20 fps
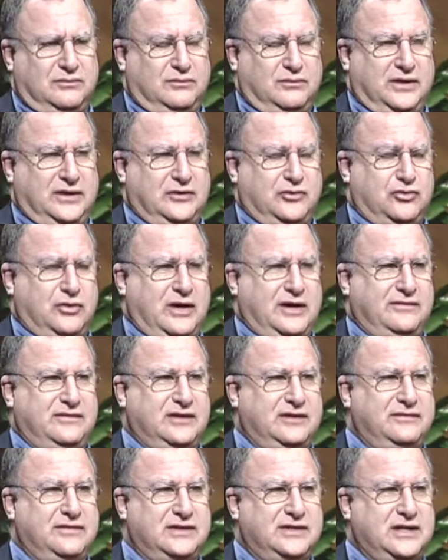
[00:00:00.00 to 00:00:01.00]
engraved
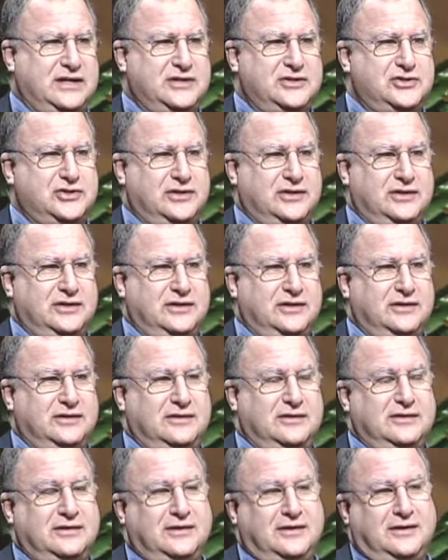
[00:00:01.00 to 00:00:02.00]
invitation.
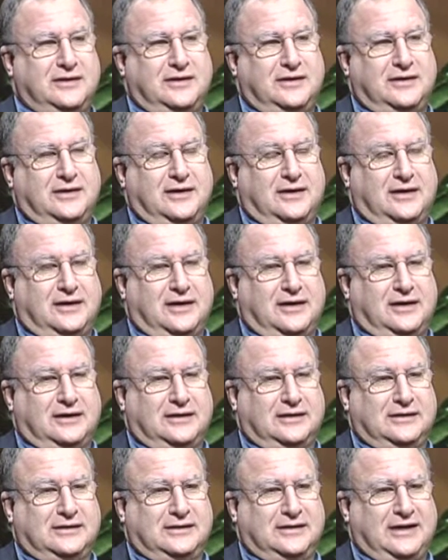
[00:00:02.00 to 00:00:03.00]

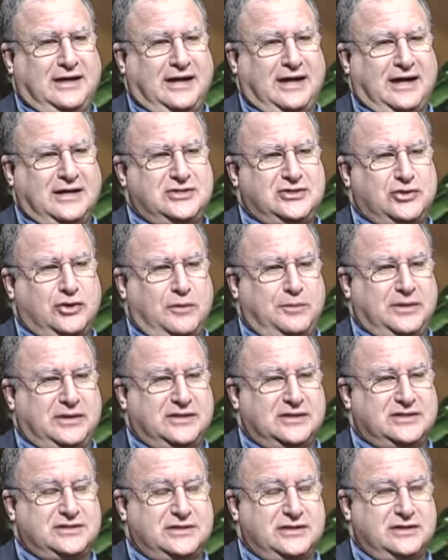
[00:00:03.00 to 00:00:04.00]
And I show up at
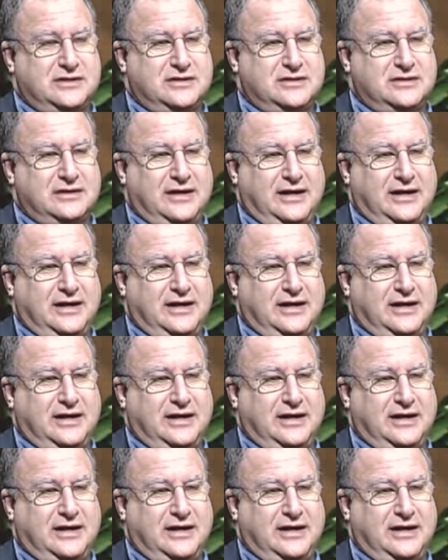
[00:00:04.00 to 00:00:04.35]
this dinner,